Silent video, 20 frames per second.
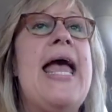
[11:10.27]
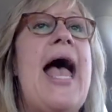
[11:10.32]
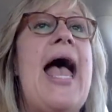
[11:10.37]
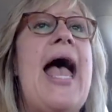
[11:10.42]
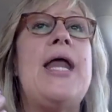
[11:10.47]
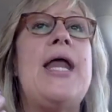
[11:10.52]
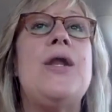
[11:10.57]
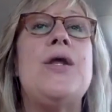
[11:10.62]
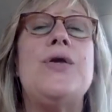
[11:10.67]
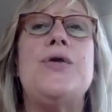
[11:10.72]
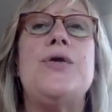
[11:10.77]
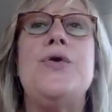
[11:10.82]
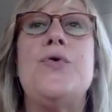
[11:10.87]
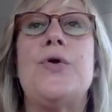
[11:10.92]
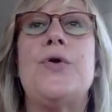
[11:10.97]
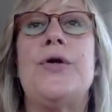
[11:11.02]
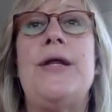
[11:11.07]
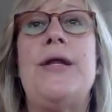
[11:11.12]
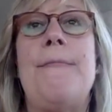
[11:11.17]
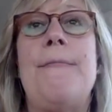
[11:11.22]
And you
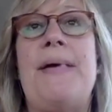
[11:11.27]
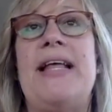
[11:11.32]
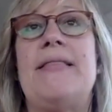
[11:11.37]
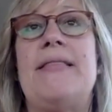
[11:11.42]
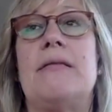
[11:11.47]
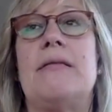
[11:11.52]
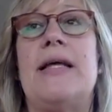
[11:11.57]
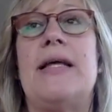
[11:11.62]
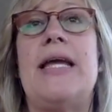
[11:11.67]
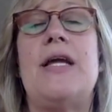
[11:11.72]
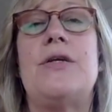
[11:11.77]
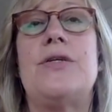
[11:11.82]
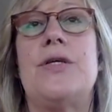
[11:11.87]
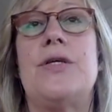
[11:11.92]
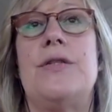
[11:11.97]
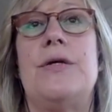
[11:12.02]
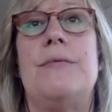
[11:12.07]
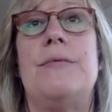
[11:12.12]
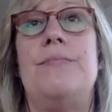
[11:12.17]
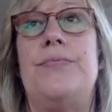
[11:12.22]
could embed the link to
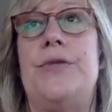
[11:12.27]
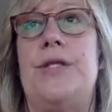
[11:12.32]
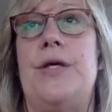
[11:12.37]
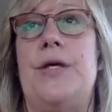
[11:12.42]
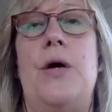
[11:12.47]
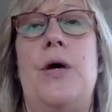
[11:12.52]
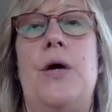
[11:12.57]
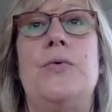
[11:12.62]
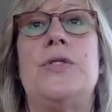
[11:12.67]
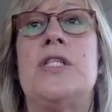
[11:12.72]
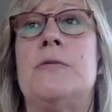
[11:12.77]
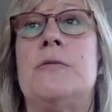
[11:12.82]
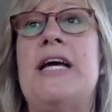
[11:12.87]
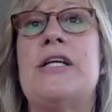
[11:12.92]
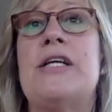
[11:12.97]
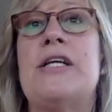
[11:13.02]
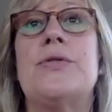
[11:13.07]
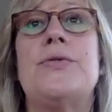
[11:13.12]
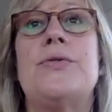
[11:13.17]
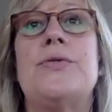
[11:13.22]
the host
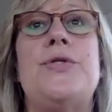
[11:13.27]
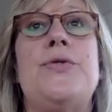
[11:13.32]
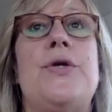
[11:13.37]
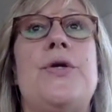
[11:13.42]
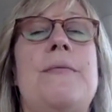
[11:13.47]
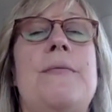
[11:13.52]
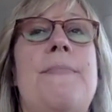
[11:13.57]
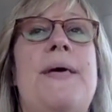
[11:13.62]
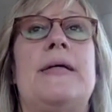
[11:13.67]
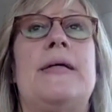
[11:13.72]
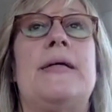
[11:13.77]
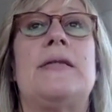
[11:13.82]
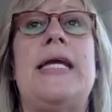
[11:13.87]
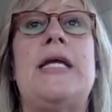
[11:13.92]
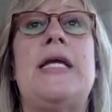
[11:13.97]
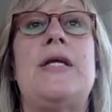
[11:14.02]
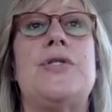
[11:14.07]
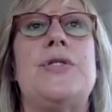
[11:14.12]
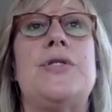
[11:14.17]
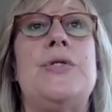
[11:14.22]
specials. You could embed a
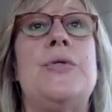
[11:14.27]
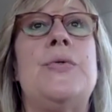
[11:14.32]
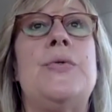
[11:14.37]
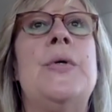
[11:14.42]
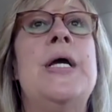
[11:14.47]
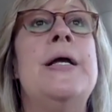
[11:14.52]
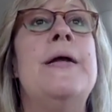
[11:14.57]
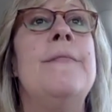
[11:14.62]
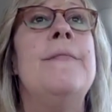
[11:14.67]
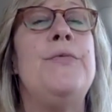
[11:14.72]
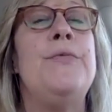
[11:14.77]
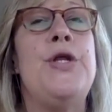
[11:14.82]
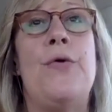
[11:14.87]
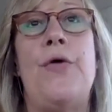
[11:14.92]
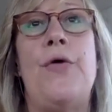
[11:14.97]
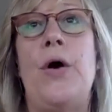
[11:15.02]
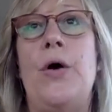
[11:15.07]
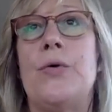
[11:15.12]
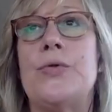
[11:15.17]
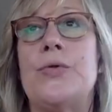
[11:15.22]
link to, you know, the
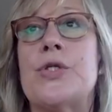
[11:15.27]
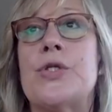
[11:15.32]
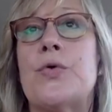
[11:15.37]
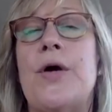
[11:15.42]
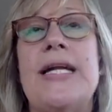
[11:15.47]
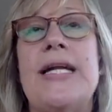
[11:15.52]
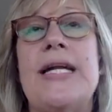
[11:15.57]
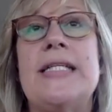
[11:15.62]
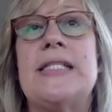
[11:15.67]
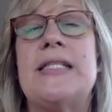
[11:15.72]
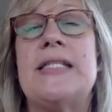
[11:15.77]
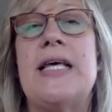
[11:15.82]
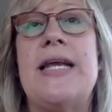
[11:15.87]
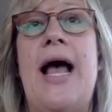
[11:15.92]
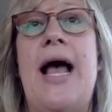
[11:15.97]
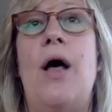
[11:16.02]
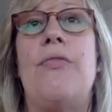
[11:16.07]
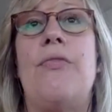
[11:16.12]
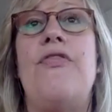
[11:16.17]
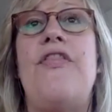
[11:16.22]
host credits that
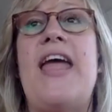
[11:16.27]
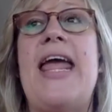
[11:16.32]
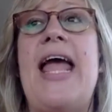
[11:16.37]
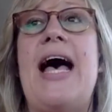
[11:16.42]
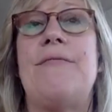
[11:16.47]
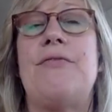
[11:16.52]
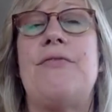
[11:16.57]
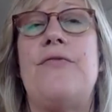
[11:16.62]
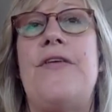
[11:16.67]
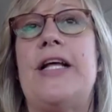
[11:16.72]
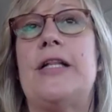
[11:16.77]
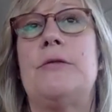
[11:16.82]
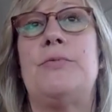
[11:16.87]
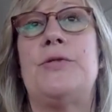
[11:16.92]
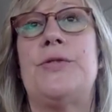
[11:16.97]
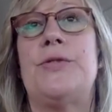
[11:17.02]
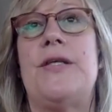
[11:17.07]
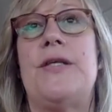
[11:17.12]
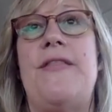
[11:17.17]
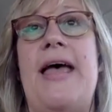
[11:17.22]
now they have available
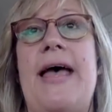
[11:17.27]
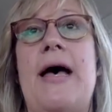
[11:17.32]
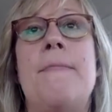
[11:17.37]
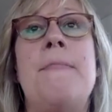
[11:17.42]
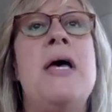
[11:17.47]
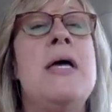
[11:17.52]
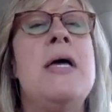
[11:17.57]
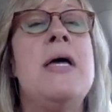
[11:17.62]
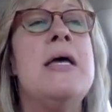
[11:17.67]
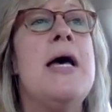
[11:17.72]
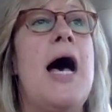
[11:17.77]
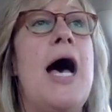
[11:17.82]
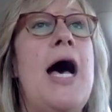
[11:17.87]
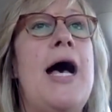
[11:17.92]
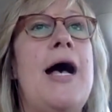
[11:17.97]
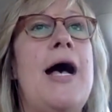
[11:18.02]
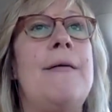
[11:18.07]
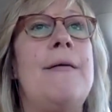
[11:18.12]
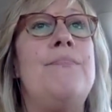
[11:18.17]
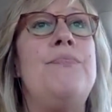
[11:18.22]
to them,
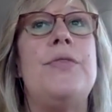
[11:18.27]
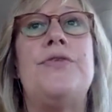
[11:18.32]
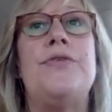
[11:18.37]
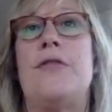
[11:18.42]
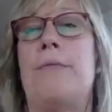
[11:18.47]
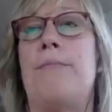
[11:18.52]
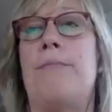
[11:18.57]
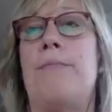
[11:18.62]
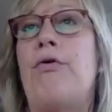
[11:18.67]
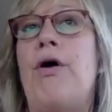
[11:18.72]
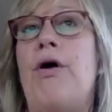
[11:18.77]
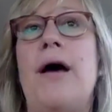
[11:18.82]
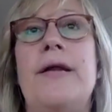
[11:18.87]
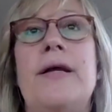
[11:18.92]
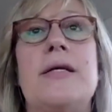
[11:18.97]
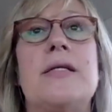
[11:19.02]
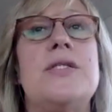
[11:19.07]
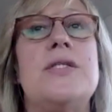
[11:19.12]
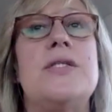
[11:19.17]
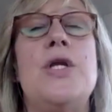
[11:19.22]
to the
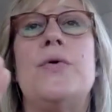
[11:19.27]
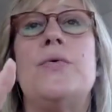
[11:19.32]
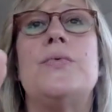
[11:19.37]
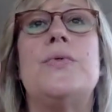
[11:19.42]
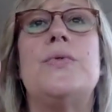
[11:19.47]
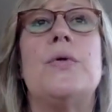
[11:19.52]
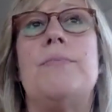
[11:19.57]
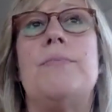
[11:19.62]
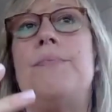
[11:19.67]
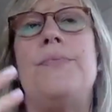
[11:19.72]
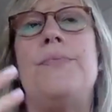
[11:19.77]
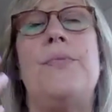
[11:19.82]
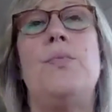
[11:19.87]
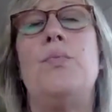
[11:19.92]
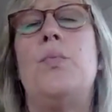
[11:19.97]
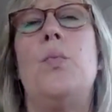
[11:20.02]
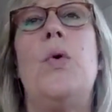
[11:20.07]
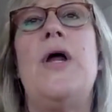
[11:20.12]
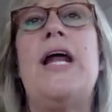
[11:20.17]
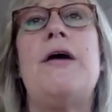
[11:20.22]
products, you know,
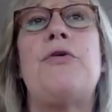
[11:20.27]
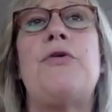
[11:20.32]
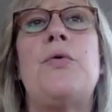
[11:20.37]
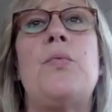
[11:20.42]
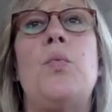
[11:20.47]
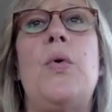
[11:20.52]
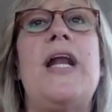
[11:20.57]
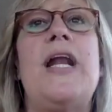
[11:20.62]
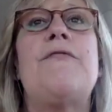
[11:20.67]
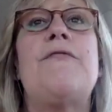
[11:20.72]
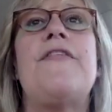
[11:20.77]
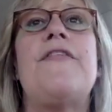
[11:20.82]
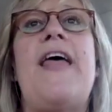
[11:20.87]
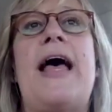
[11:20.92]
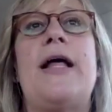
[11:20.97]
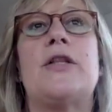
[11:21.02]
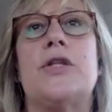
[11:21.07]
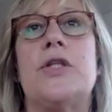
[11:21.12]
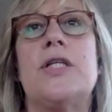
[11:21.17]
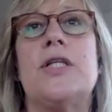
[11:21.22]
whatever
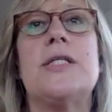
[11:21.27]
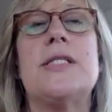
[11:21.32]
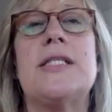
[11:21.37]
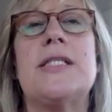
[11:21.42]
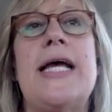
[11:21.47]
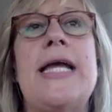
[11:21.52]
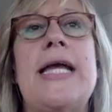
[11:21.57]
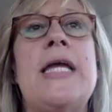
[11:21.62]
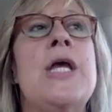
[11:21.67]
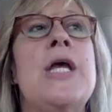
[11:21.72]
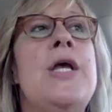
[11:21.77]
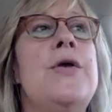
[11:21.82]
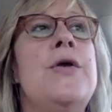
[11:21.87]
that looks like.